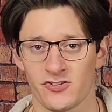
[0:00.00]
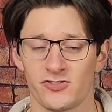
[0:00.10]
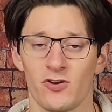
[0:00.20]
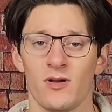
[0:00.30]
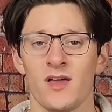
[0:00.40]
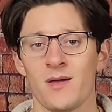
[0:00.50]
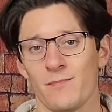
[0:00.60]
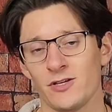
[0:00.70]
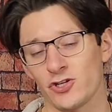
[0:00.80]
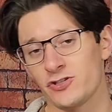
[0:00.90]
So
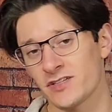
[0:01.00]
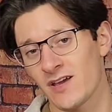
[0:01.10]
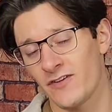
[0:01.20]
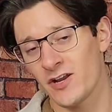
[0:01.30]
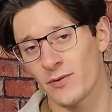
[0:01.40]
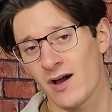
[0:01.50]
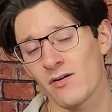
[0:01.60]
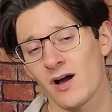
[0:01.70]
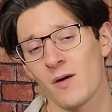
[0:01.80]
make sure you check that video out.